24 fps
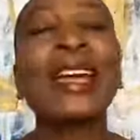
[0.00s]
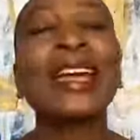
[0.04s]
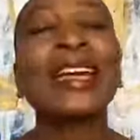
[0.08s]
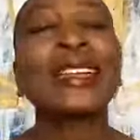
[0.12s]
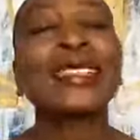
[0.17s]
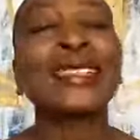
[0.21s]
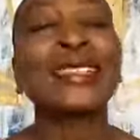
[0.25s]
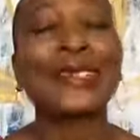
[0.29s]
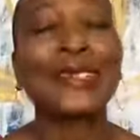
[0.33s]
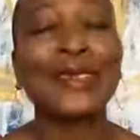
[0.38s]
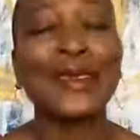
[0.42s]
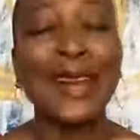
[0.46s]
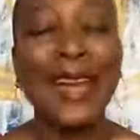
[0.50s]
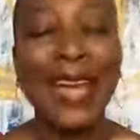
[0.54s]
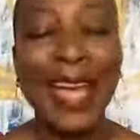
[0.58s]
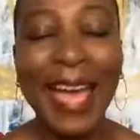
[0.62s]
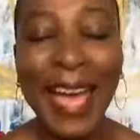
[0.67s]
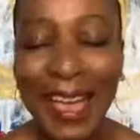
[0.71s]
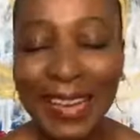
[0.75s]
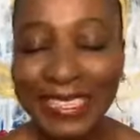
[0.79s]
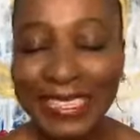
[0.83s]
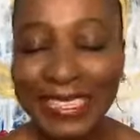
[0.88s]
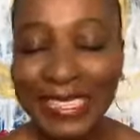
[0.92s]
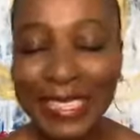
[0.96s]
And so I
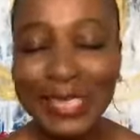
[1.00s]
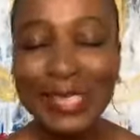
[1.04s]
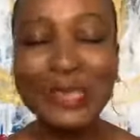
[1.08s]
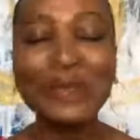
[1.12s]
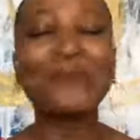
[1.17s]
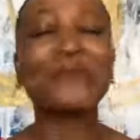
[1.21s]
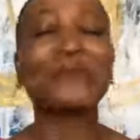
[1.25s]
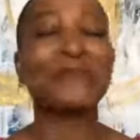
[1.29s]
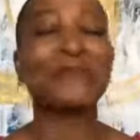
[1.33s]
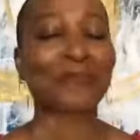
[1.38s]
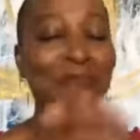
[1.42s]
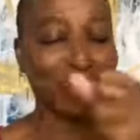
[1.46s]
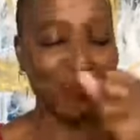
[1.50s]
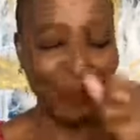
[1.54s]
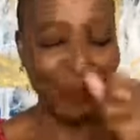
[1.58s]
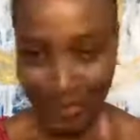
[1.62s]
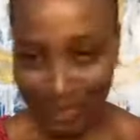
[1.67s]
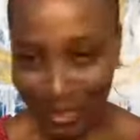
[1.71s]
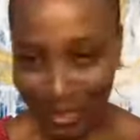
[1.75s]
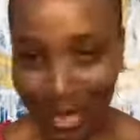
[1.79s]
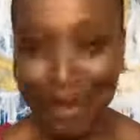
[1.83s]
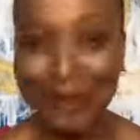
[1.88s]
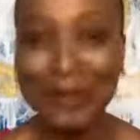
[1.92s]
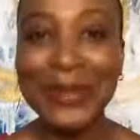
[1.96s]
had to
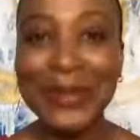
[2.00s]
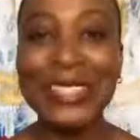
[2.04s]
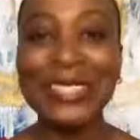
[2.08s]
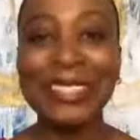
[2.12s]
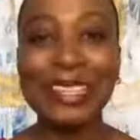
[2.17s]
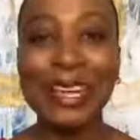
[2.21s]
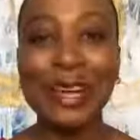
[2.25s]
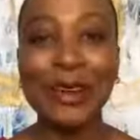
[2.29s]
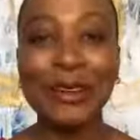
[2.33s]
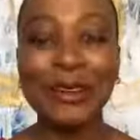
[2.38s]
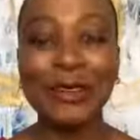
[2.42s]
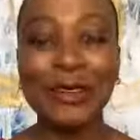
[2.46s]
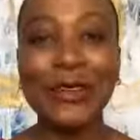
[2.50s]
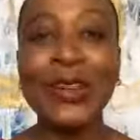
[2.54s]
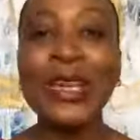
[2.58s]
check myself,